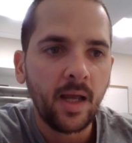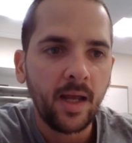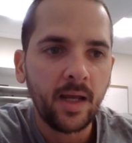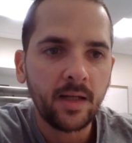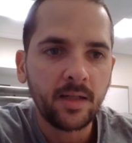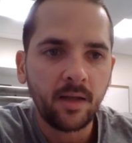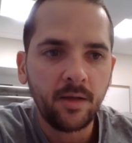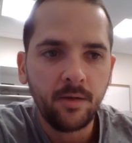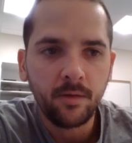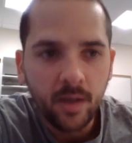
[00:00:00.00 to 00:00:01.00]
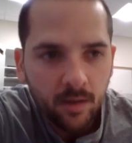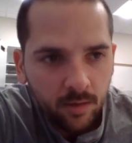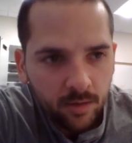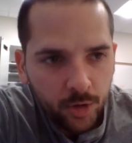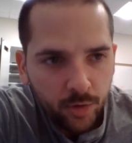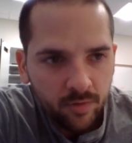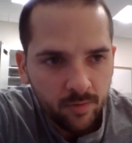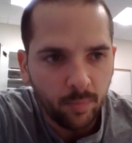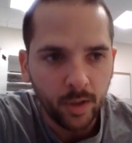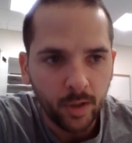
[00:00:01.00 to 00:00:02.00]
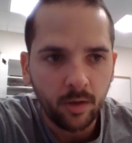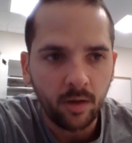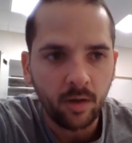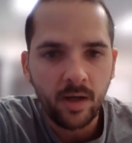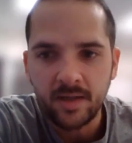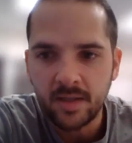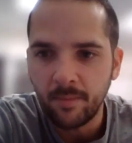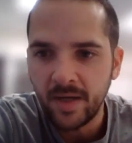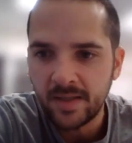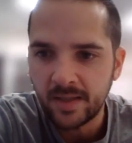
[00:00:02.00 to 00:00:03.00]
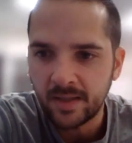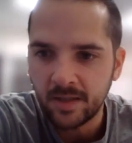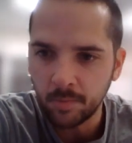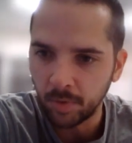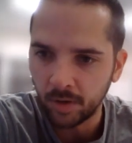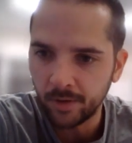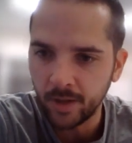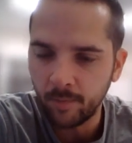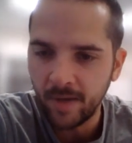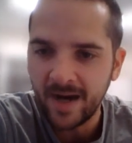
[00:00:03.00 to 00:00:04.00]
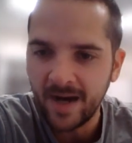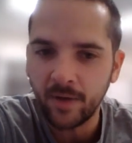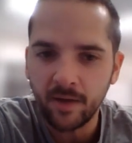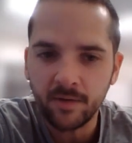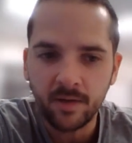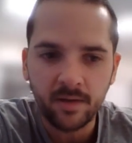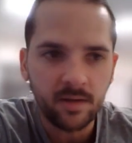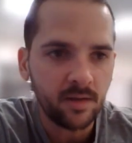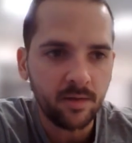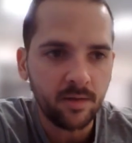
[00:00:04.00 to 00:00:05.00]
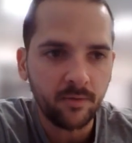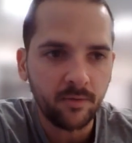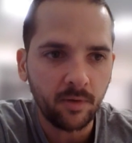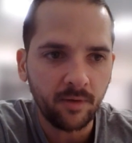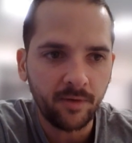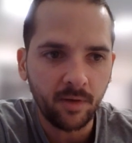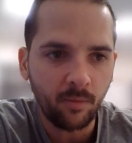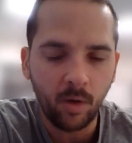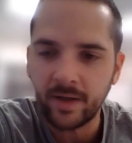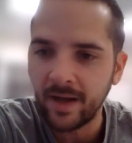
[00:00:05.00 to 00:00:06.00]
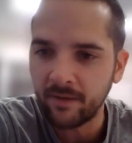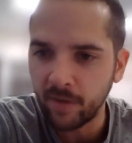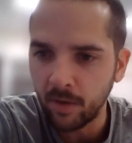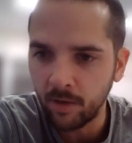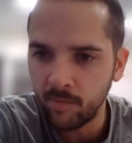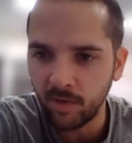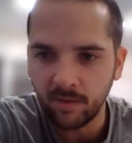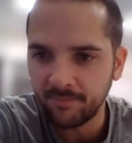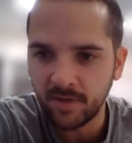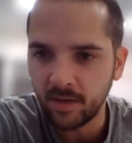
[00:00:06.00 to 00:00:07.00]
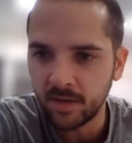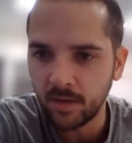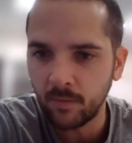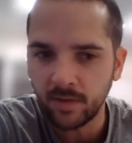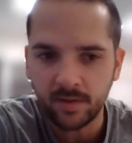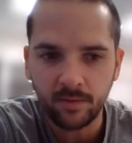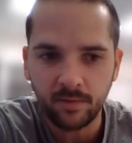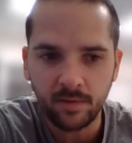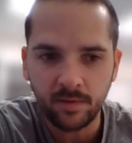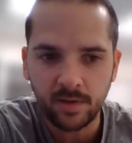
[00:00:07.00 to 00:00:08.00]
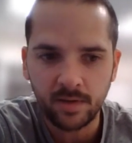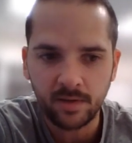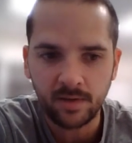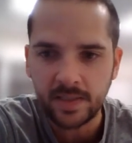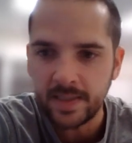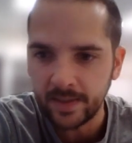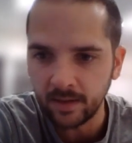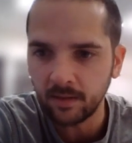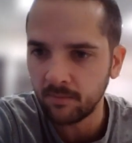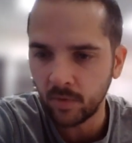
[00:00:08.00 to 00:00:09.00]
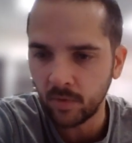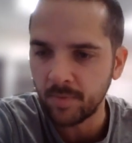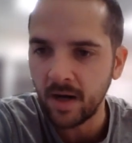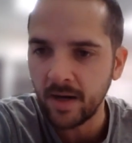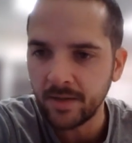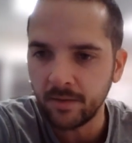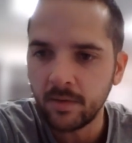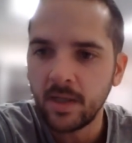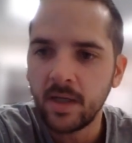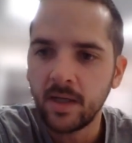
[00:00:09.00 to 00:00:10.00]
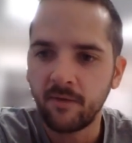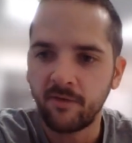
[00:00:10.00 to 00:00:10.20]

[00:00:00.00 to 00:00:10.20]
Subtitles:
And you can choose blur as the basic, just blur your background. This is useful if you're working out of home or you just don't want students seeing what's behind you and